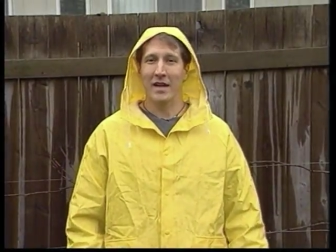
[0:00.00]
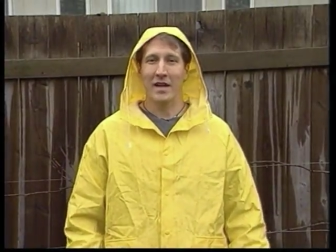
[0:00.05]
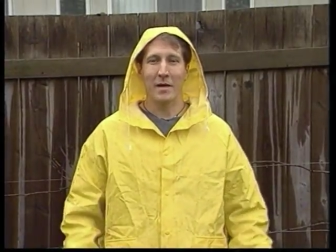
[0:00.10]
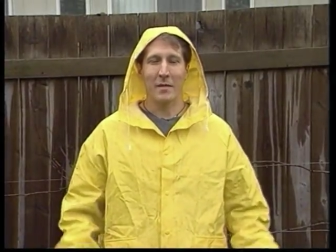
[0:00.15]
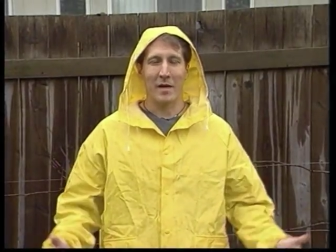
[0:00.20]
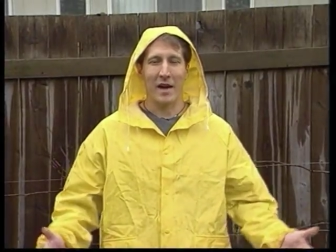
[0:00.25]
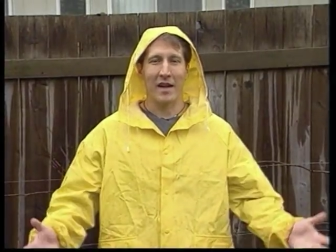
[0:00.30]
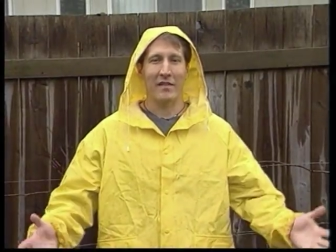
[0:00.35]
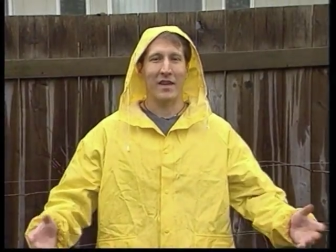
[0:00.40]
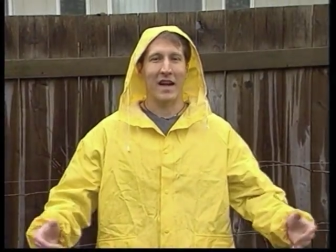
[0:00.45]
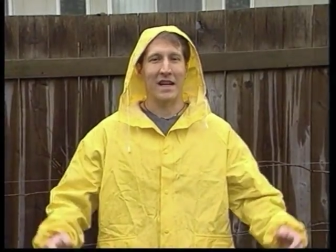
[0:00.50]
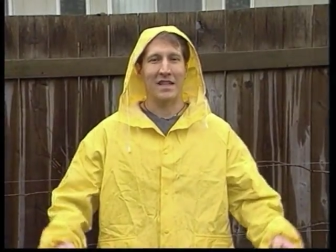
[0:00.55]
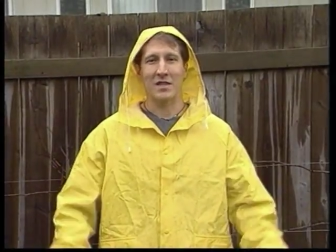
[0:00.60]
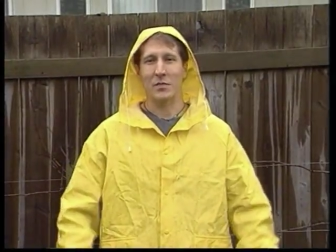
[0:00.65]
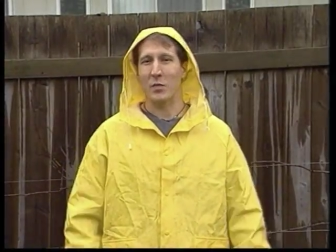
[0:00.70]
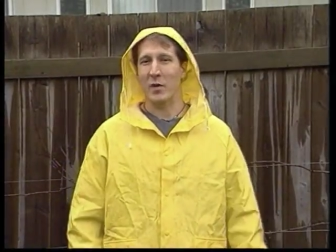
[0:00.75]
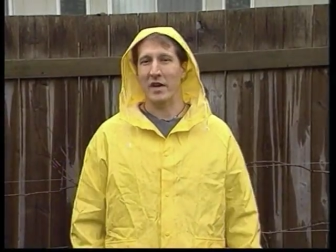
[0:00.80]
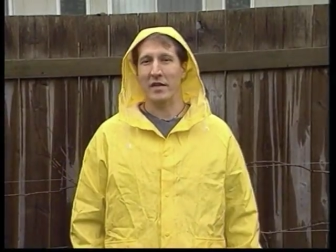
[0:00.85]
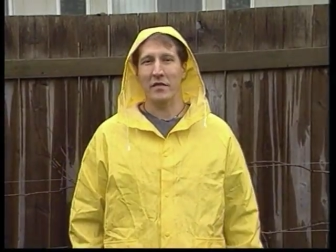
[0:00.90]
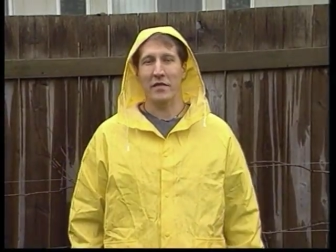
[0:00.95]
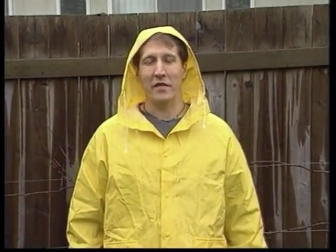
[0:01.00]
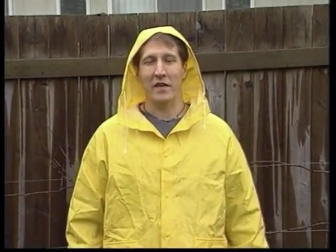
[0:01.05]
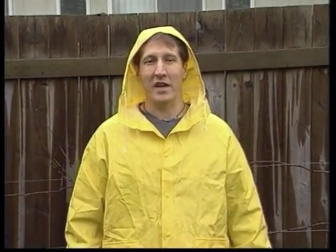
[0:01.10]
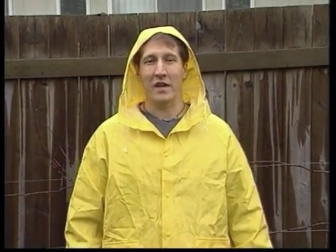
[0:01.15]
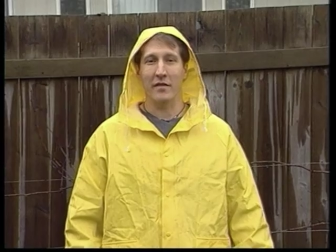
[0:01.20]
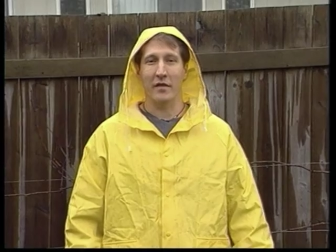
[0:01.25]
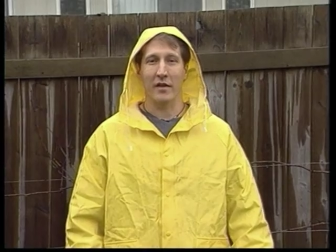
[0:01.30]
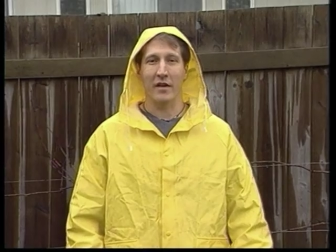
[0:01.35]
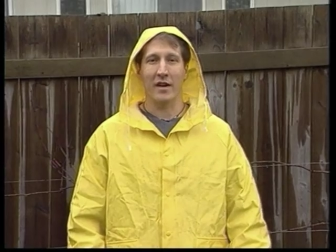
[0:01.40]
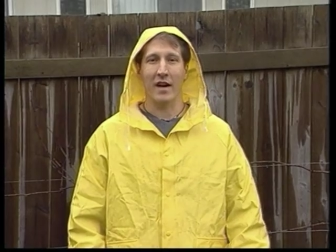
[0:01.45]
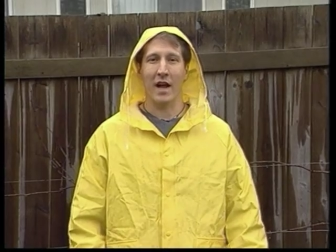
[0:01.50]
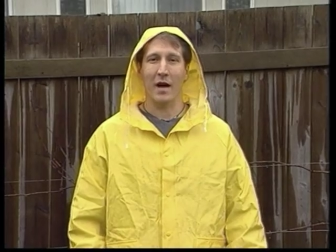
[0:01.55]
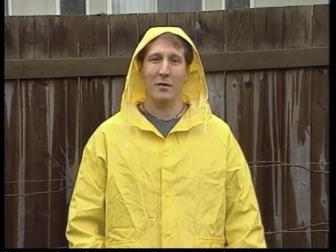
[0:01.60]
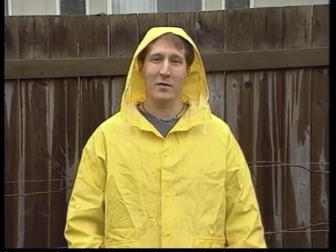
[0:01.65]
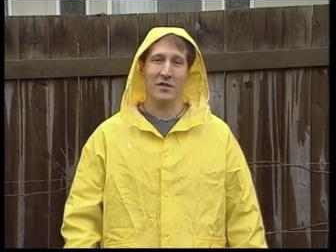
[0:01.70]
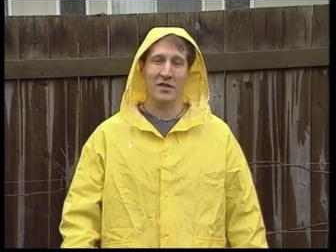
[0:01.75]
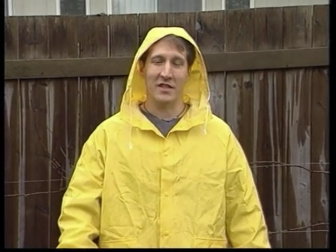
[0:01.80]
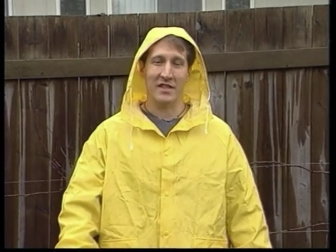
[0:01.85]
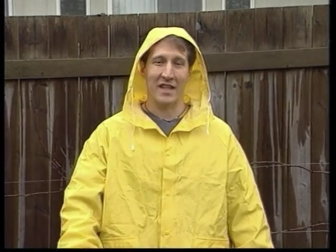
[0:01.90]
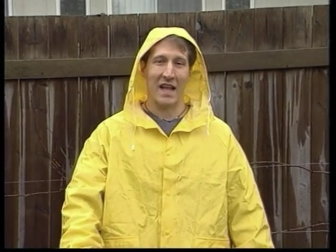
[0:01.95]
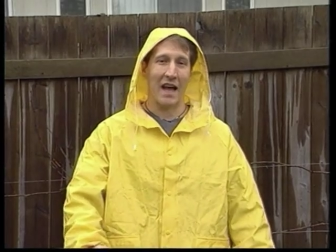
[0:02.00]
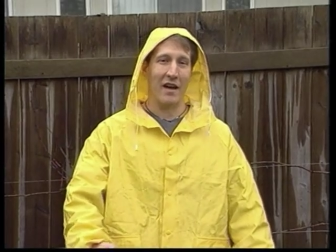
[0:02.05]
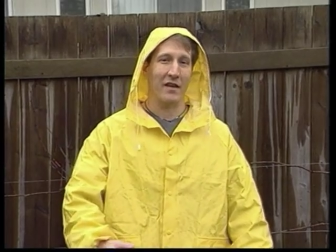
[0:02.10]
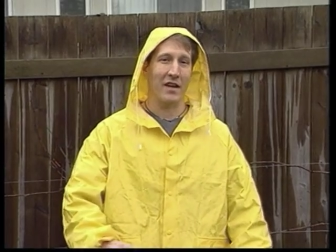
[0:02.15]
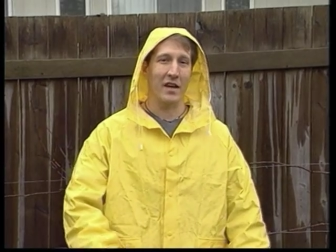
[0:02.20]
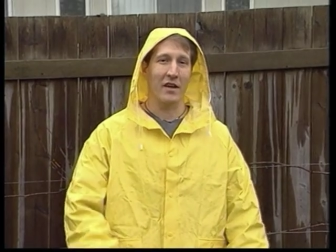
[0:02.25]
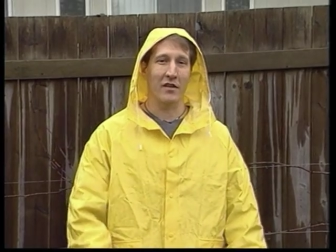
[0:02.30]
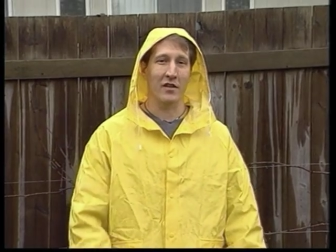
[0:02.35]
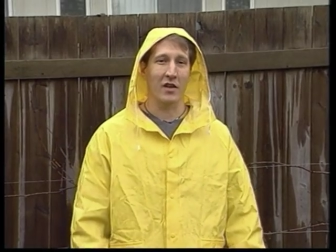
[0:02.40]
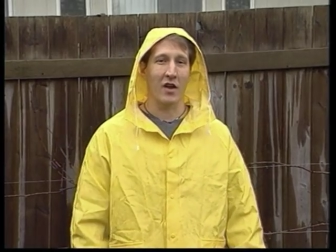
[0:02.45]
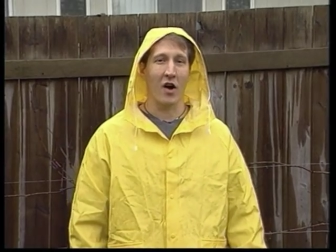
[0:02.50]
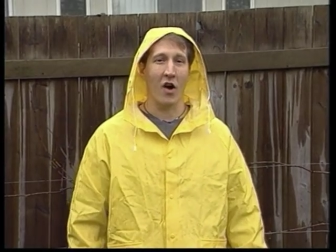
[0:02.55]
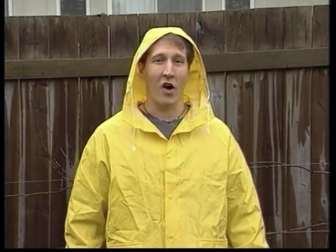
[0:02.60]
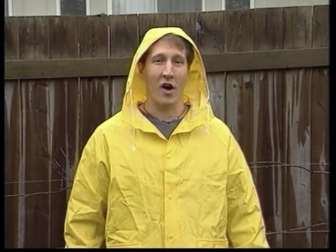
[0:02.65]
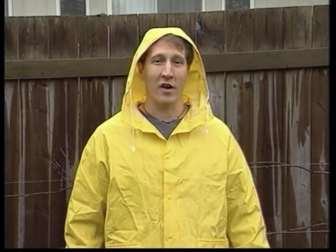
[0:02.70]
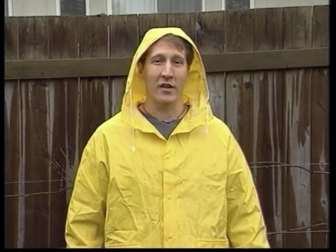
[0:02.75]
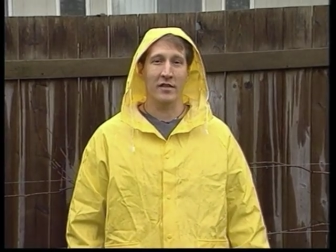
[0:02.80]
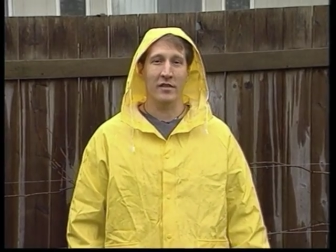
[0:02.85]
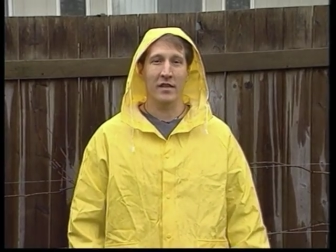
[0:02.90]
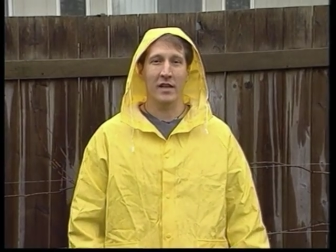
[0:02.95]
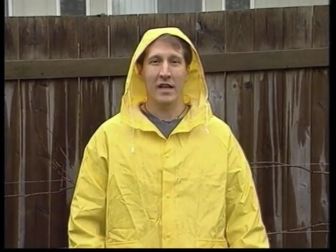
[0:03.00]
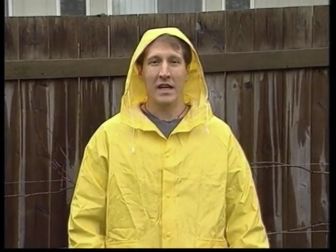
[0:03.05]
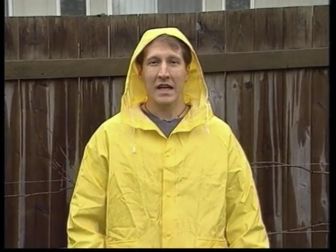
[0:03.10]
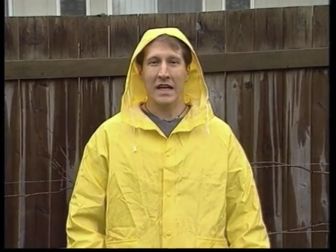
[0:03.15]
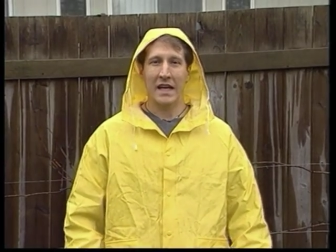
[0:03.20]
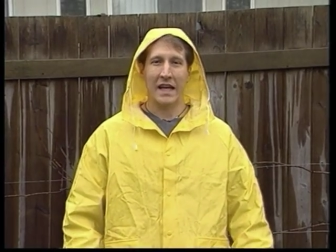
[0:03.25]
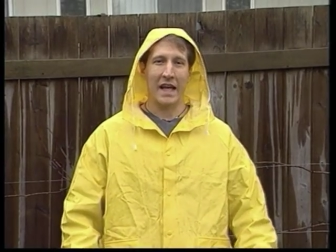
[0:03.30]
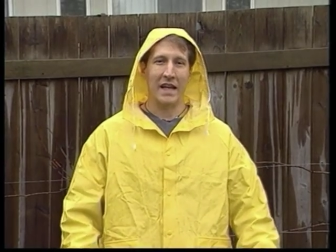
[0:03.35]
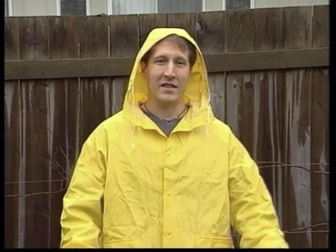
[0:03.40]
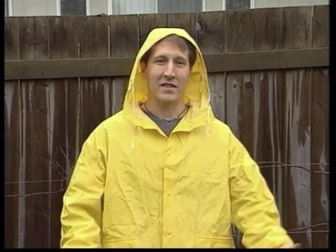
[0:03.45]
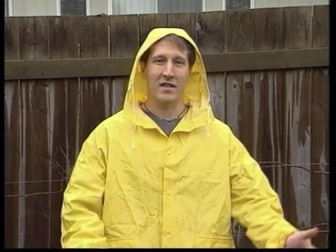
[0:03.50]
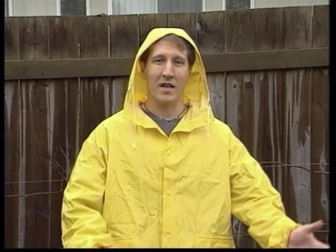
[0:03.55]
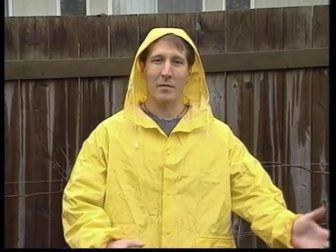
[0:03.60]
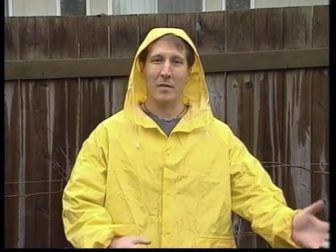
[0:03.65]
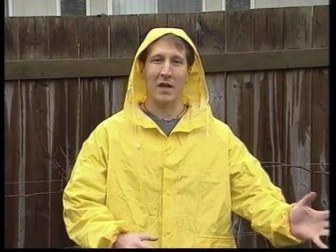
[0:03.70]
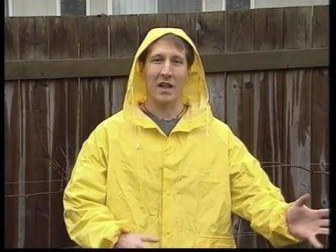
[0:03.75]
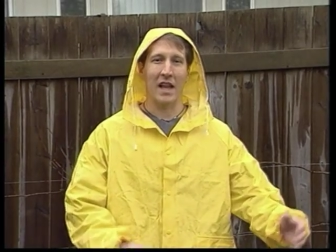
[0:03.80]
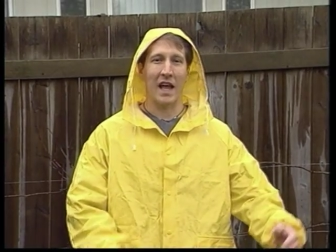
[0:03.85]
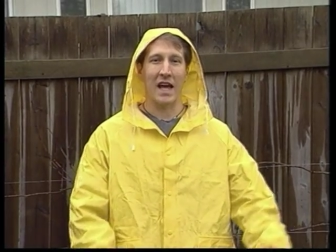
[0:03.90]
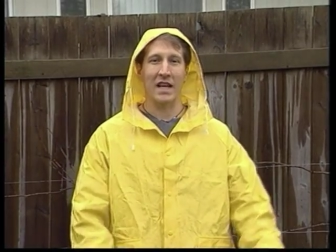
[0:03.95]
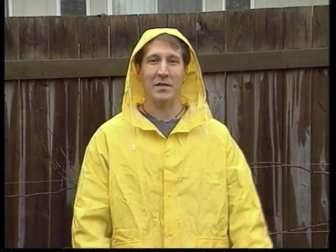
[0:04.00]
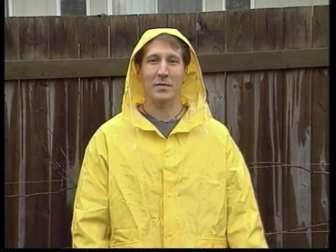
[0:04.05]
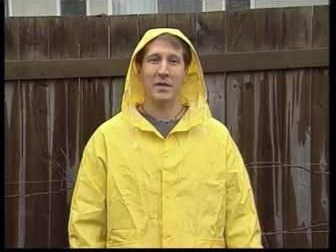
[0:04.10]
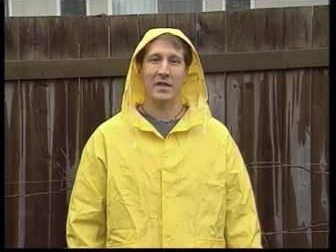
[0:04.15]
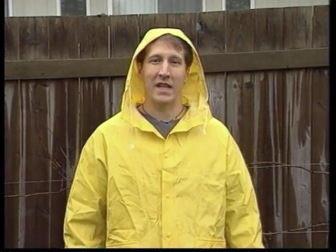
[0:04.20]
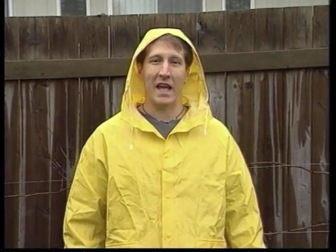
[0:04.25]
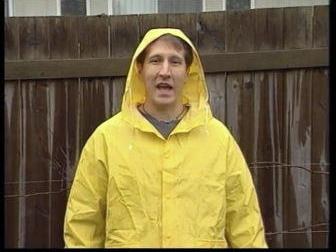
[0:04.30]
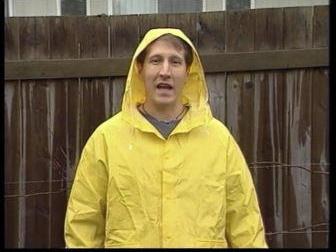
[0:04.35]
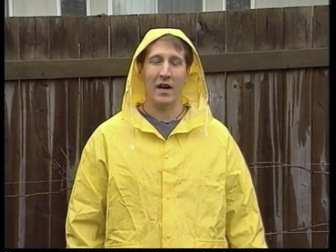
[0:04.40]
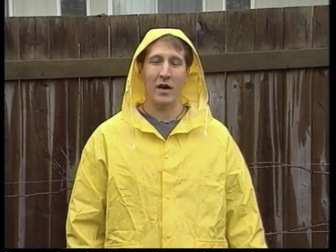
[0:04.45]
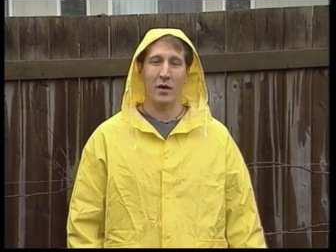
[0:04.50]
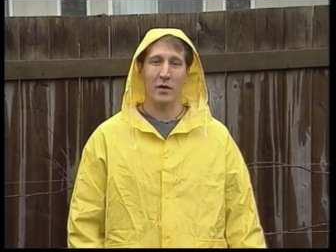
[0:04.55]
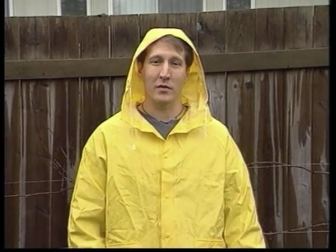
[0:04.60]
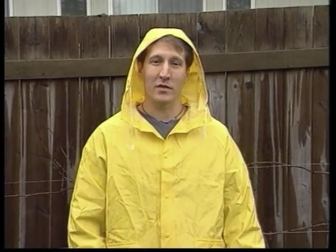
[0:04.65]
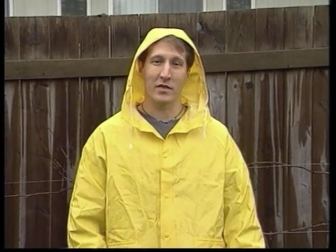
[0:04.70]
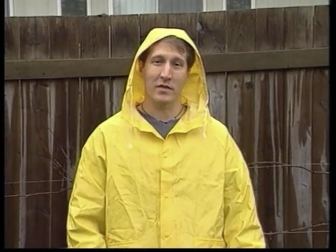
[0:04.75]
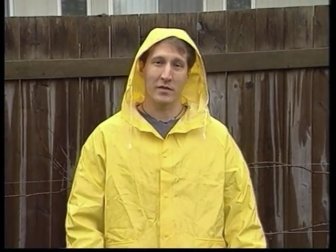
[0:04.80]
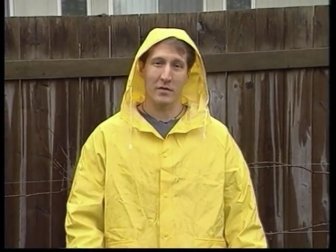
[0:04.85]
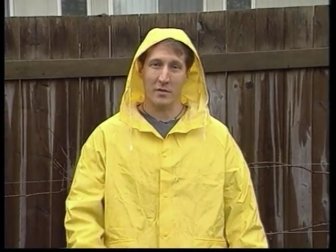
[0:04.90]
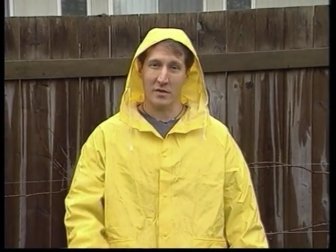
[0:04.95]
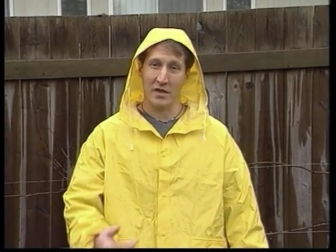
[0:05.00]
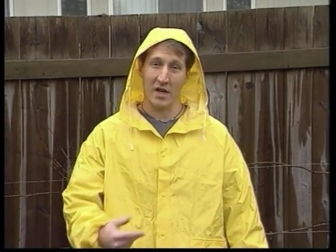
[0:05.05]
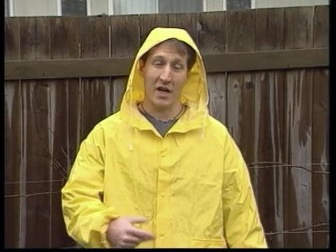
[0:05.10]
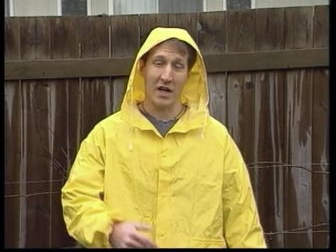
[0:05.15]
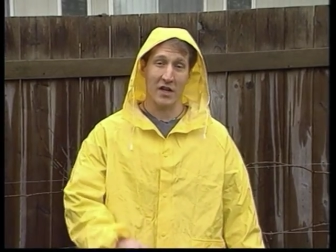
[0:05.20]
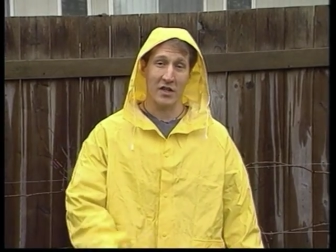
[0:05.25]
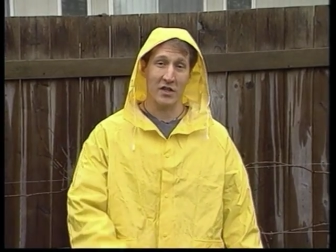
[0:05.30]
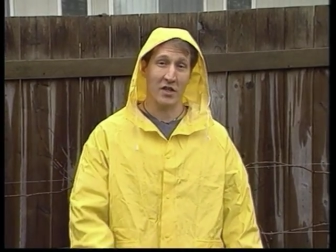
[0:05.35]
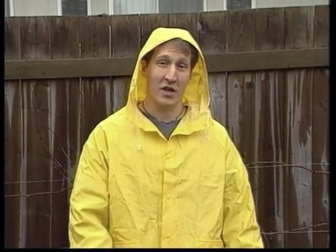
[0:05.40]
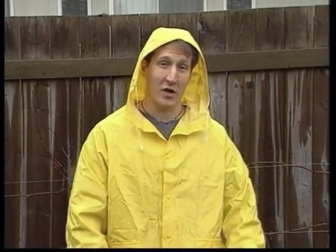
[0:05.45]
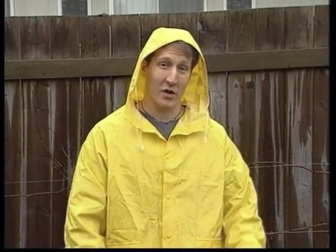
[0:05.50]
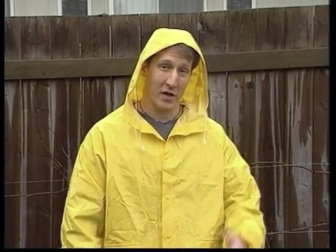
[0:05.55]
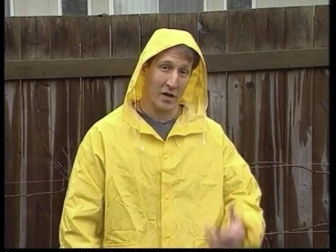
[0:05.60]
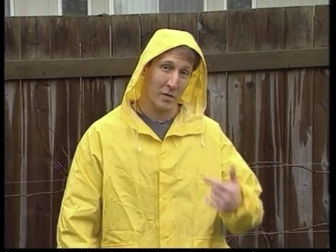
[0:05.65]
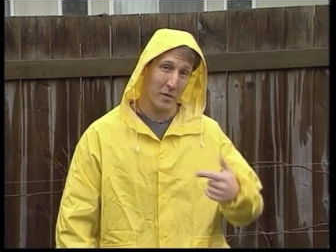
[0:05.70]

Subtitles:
but I've got spring fever, and I was just out here in the garden getting some of the last potatoes, which I'm going to show you.